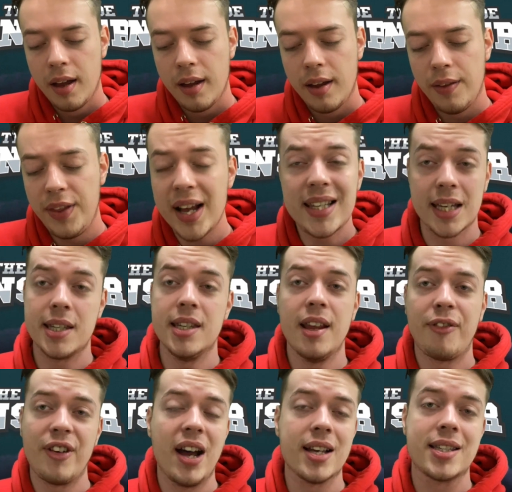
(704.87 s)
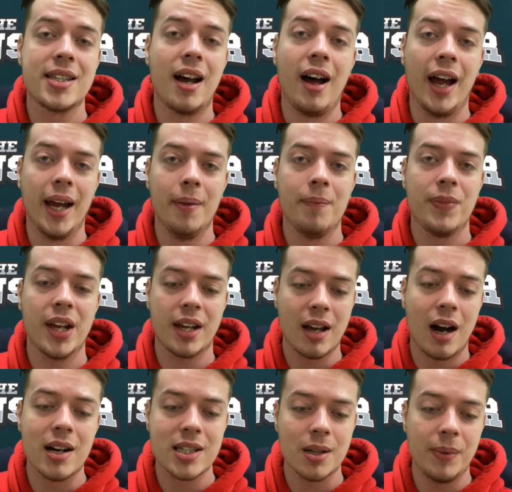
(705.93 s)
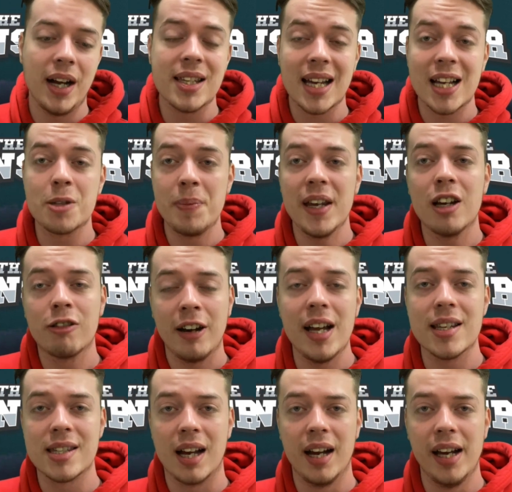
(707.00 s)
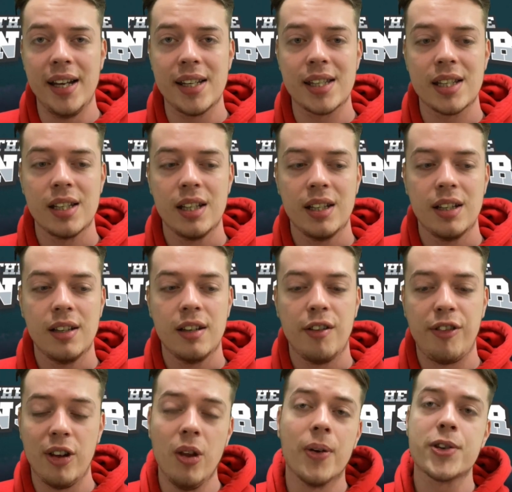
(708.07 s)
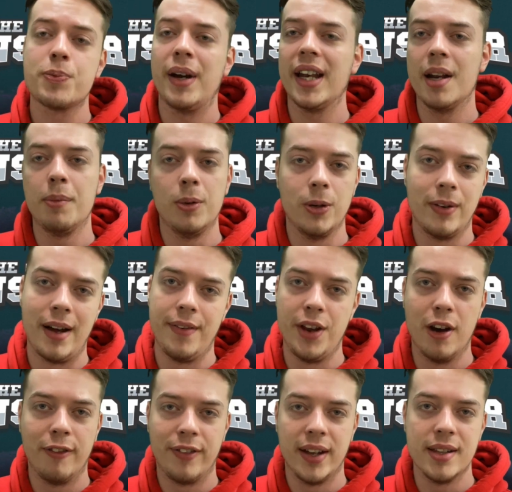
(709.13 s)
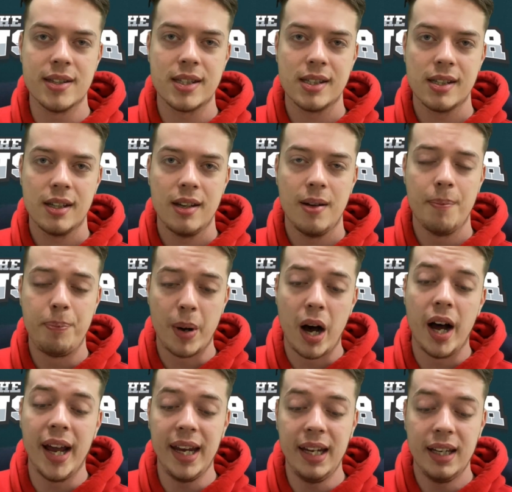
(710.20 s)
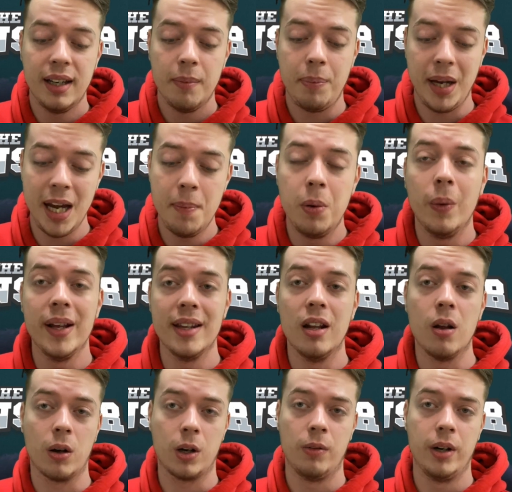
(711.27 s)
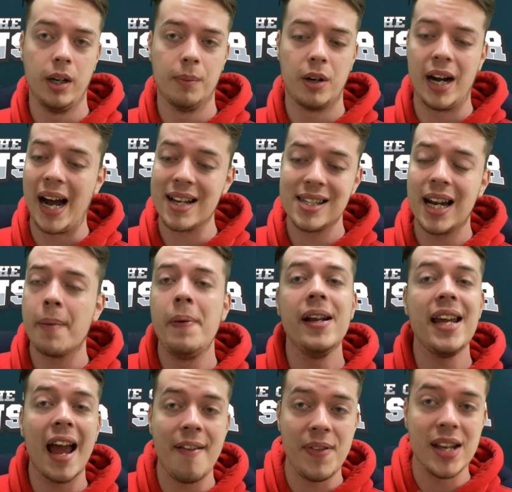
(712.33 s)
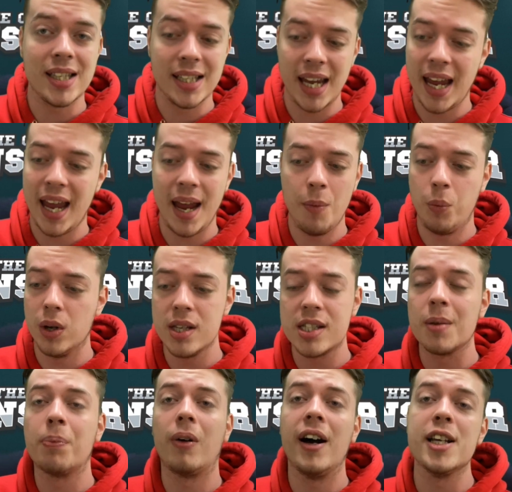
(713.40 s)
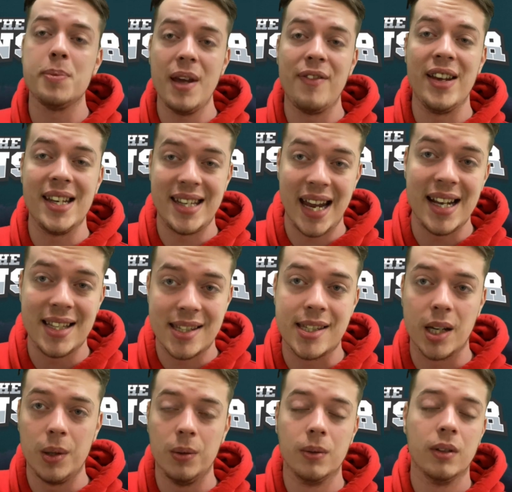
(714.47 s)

this isn't the first time that Carson Wentz has been criticized for not spreading the ball around the offense by people in the locker room. Right? It hasn't happened yet this year. It wouldn't surprise me if it did soon.